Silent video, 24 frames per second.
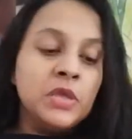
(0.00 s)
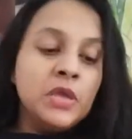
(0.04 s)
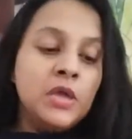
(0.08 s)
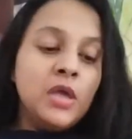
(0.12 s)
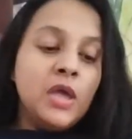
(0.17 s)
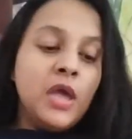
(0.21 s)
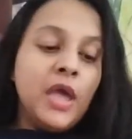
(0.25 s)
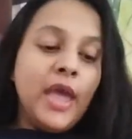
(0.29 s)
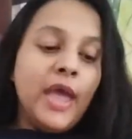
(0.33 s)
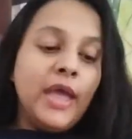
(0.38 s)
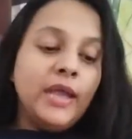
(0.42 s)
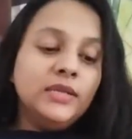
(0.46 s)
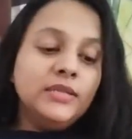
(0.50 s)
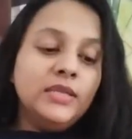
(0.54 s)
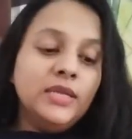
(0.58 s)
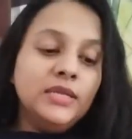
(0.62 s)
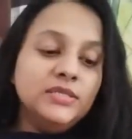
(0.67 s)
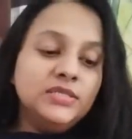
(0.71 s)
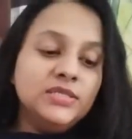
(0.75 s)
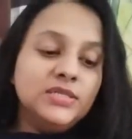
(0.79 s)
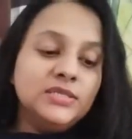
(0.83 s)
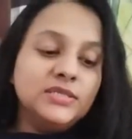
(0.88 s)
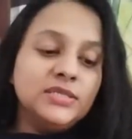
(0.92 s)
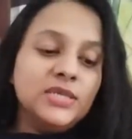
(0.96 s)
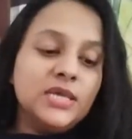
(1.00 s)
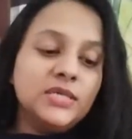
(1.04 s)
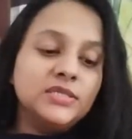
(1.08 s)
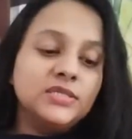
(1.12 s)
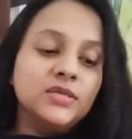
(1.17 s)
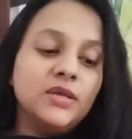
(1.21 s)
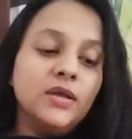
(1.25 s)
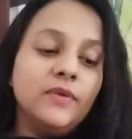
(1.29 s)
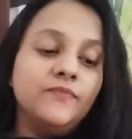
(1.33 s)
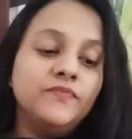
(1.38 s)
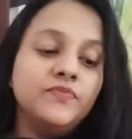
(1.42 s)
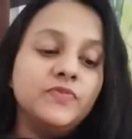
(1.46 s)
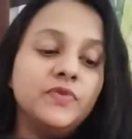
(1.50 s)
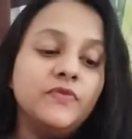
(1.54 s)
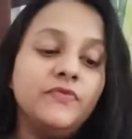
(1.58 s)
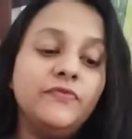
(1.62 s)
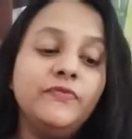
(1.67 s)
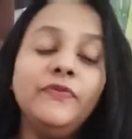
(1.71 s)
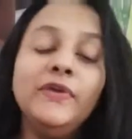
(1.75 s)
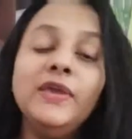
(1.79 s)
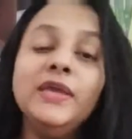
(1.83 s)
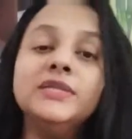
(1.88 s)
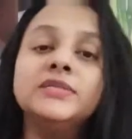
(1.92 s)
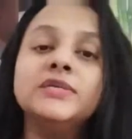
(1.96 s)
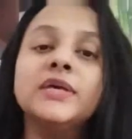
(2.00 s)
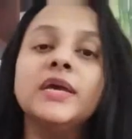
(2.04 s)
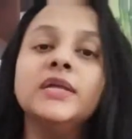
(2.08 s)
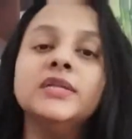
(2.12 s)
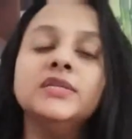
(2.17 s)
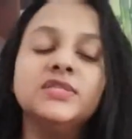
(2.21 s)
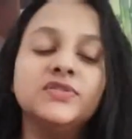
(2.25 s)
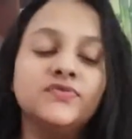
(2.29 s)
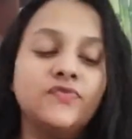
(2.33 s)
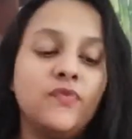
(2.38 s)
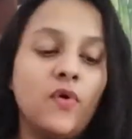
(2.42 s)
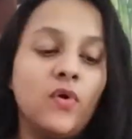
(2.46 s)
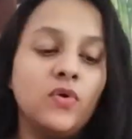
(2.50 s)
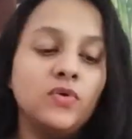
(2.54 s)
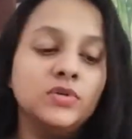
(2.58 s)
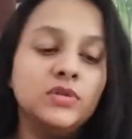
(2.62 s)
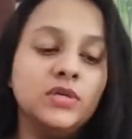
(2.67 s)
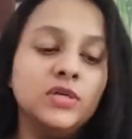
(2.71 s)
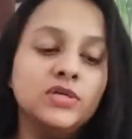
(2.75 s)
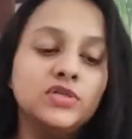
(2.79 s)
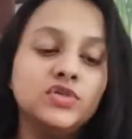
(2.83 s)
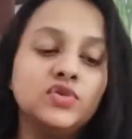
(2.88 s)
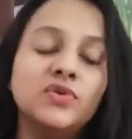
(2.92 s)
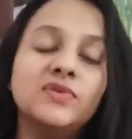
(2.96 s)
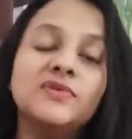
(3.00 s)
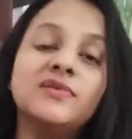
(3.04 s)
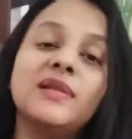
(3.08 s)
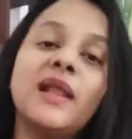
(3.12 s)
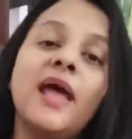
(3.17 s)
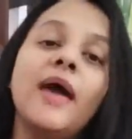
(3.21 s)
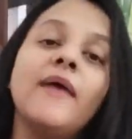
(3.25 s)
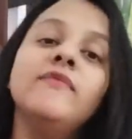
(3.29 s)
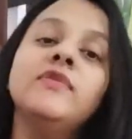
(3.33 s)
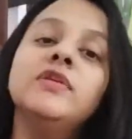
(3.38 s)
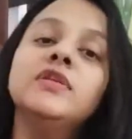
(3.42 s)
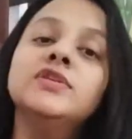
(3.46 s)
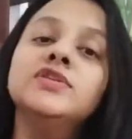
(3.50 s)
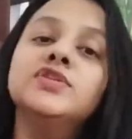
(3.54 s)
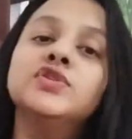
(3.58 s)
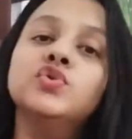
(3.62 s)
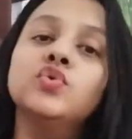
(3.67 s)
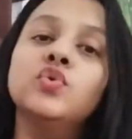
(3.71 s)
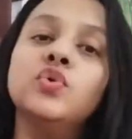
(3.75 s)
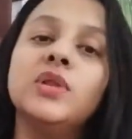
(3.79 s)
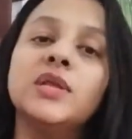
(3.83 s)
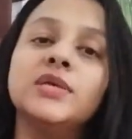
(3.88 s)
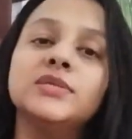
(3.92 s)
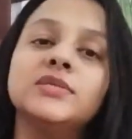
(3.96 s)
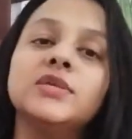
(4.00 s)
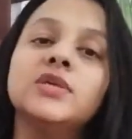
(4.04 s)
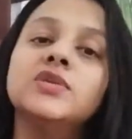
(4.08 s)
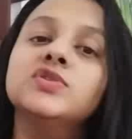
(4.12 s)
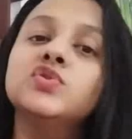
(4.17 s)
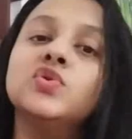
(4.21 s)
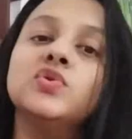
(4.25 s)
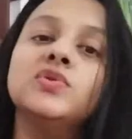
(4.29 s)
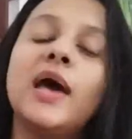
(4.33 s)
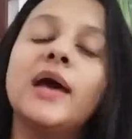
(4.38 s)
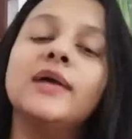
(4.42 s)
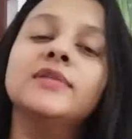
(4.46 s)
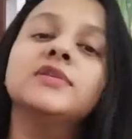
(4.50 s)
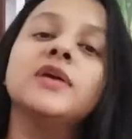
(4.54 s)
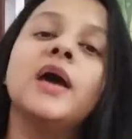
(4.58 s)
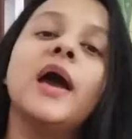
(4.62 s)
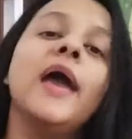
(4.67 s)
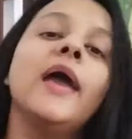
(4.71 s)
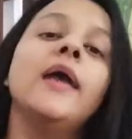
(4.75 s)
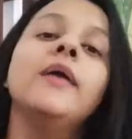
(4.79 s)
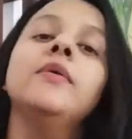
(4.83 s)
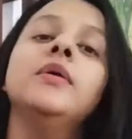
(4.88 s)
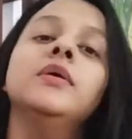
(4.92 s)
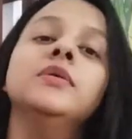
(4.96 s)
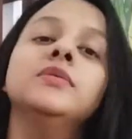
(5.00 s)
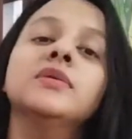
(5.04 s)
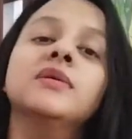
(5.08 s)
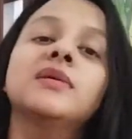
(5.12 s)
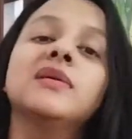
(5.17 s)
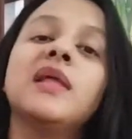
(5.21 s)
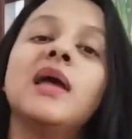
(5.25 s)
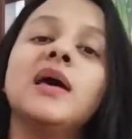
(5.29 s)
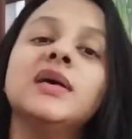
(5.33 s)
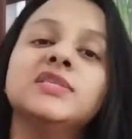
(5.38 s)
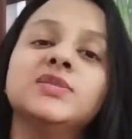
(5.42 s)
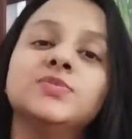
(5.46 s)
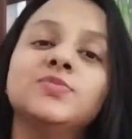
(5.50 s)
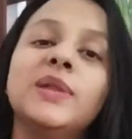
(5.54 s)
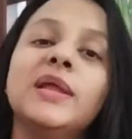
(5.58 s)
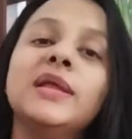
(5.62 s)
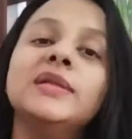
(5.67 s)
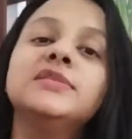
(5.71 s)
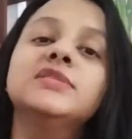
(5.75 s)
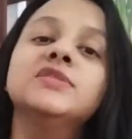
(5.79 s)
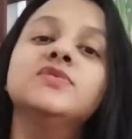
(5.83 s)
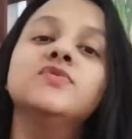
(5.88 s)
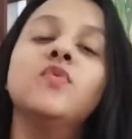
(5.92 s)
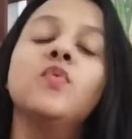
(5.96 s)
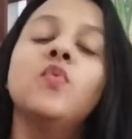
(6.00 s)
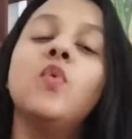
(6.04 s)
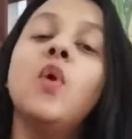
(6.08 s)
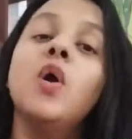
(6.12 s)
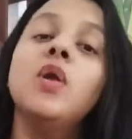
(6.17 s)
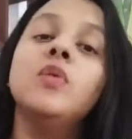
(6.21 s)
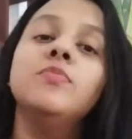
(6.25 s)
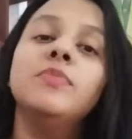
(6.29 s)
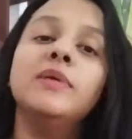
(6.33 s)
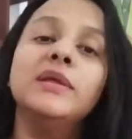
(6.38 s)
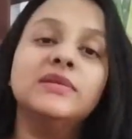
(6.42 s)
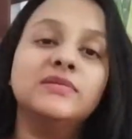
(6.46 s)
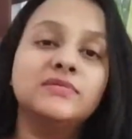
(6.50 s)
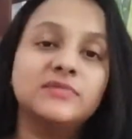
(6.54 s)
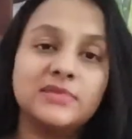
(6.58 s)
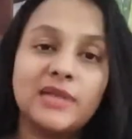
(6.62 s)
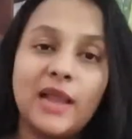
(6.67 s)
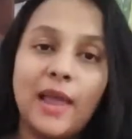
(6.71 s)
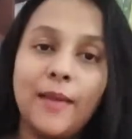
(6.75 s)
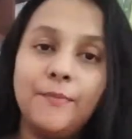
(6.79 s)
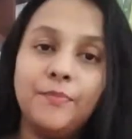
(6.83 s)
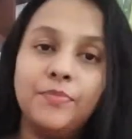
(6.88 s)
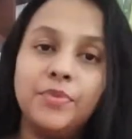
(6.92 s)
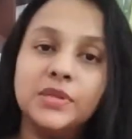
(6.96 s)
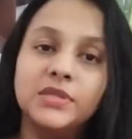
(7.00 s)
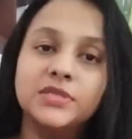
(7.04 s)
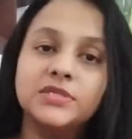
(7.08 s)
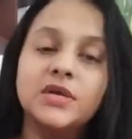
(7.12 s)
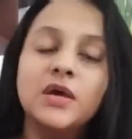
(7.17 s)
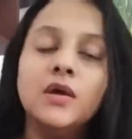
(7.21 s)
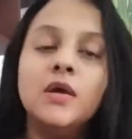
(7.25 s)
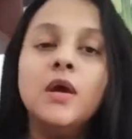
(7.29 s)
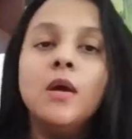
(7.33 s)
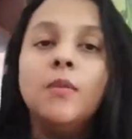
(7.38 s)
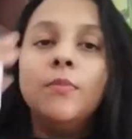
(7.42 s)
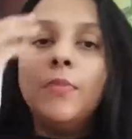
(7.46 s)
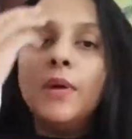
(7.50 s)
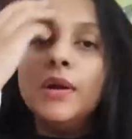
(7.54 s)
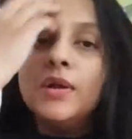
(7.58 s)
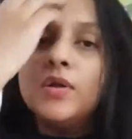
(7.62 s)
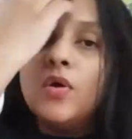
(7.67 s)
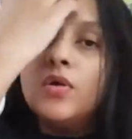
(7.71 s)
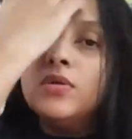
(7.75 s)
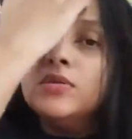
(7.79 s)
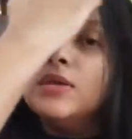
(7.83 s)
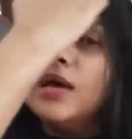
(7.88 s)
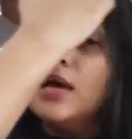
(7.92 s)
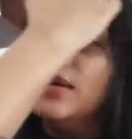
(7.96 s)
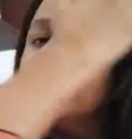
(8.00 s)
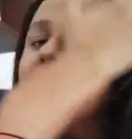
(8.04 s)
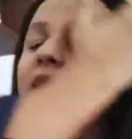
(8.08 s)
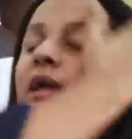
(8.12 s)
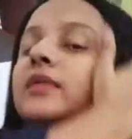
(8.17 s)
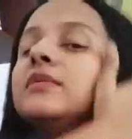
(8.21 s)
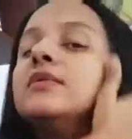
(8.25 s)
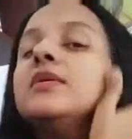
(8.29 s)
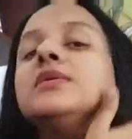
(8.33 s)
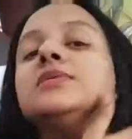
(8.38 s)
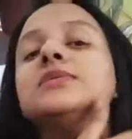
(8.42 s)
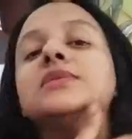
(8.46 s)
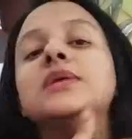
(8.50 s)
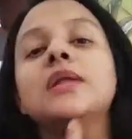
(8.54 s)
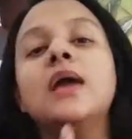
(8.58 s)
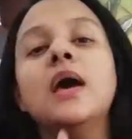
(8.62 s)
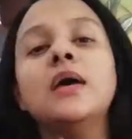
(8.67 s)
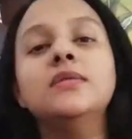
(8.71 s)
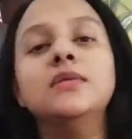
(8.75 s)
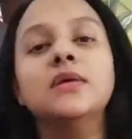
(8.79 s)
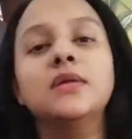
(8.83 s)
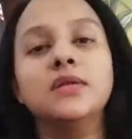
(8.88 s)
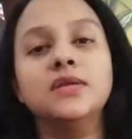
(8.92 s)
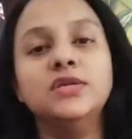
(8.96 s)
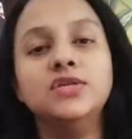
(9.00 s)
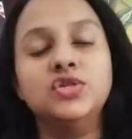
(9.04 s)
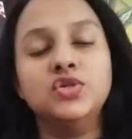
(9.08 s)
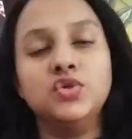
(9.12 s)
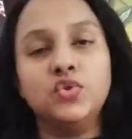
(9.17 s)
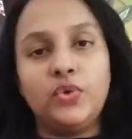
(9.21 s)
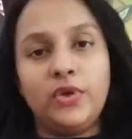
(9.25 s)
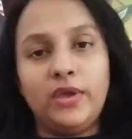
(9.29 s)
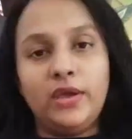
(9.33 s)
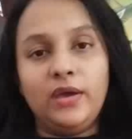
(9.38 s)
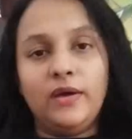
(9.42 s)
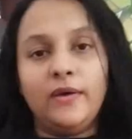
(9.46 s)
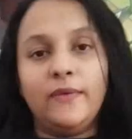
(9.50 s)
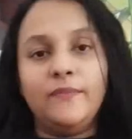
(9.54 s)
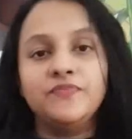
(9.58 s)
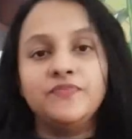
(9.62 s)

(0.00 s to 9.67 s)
And then she says, feet henceforth to travel shoeless so that I, the grass blades won't be trampled. But on the other hand, there is another issue here.